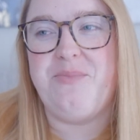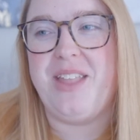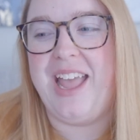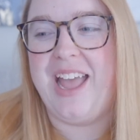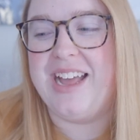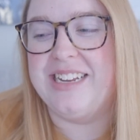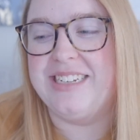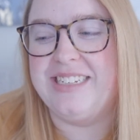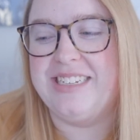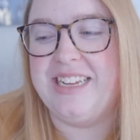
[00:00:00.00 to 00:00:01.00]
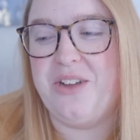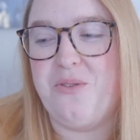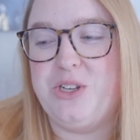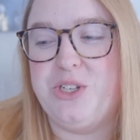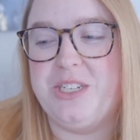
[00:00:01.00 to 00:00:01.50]
And it
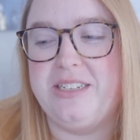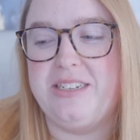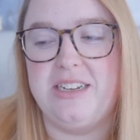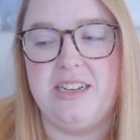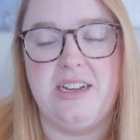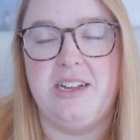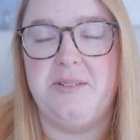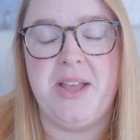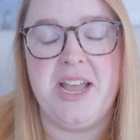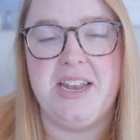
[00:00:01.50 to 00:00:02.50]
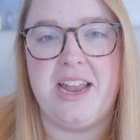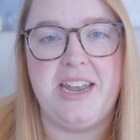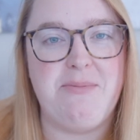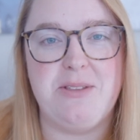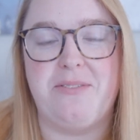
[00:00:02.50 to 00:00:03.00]
was just, oh man, I
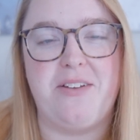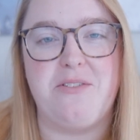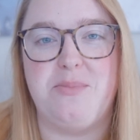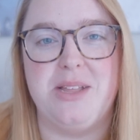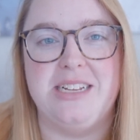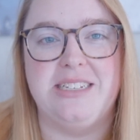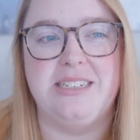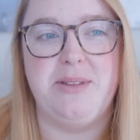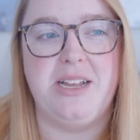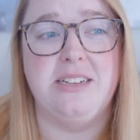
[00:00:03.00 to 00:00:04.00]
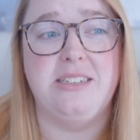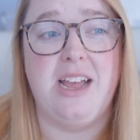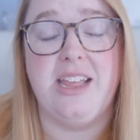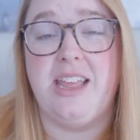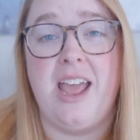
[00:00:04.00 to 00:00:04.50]
named this my favorite place because
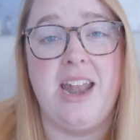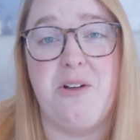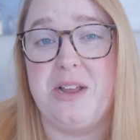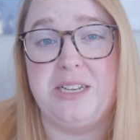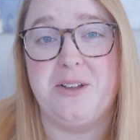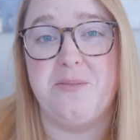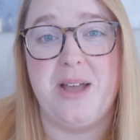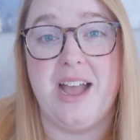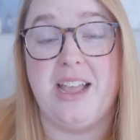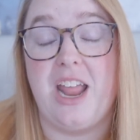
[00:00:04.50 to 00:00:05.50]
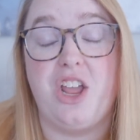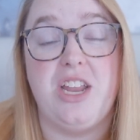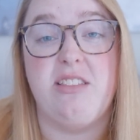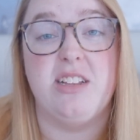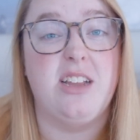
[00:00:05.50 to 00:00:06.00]
I cannot wait to go back, and I could
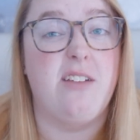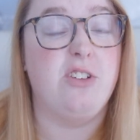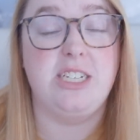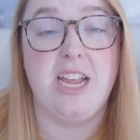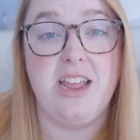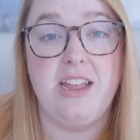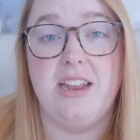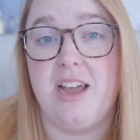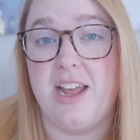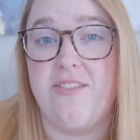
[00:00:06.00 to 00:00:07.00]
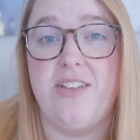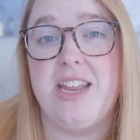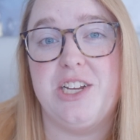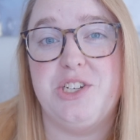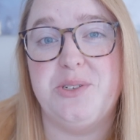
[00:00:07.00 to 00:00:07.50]
eat this every day and not have
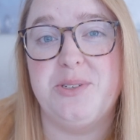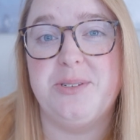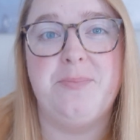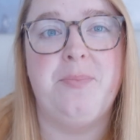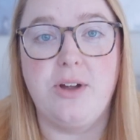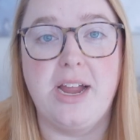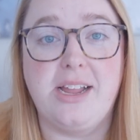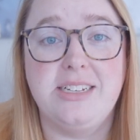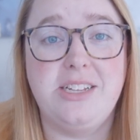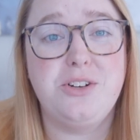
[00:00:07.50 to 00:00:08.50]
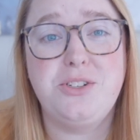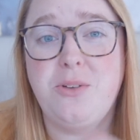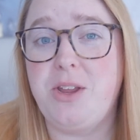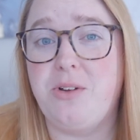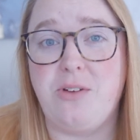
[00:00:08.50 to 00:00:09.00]
any issues. Right guys, there are so
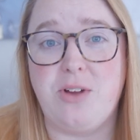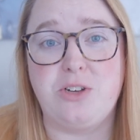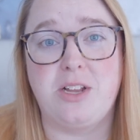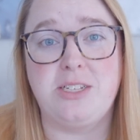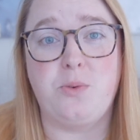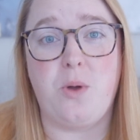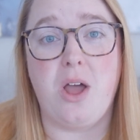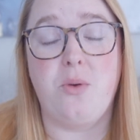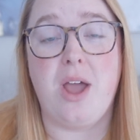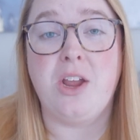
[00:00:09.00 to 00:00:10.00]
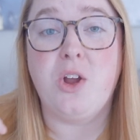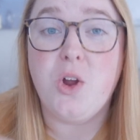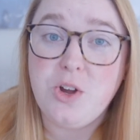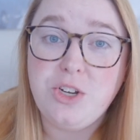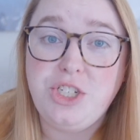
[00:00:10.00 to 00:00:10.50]
many great restaurants in Oahu. I
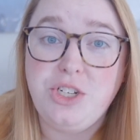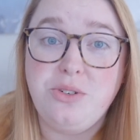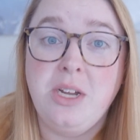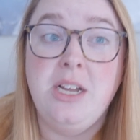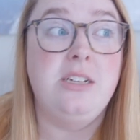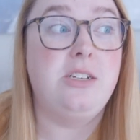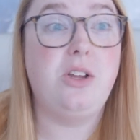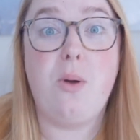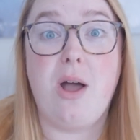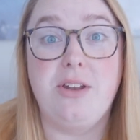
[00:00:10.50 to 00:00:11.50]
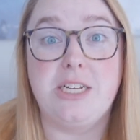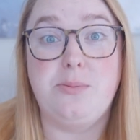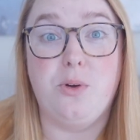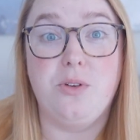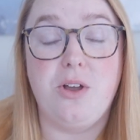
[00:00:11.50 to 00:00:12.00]
encourage you to go out and
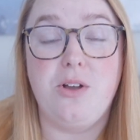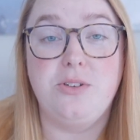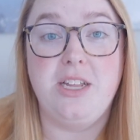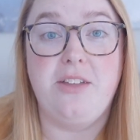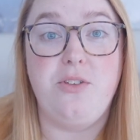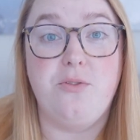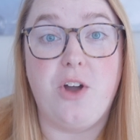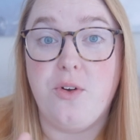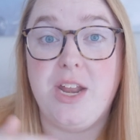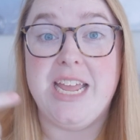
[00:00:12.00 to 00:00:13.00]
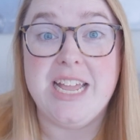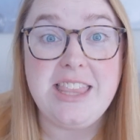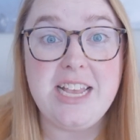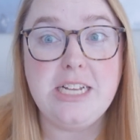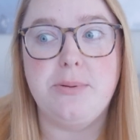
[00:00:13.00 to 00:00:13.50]
explore those if you've already hit
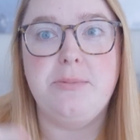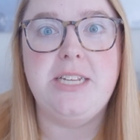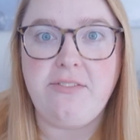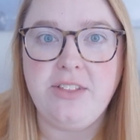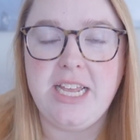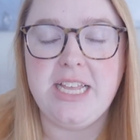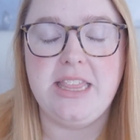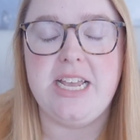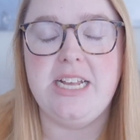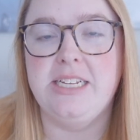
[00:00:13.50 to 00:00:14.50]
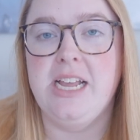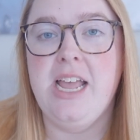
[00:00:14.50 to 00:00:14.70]
these, but definitely hit these.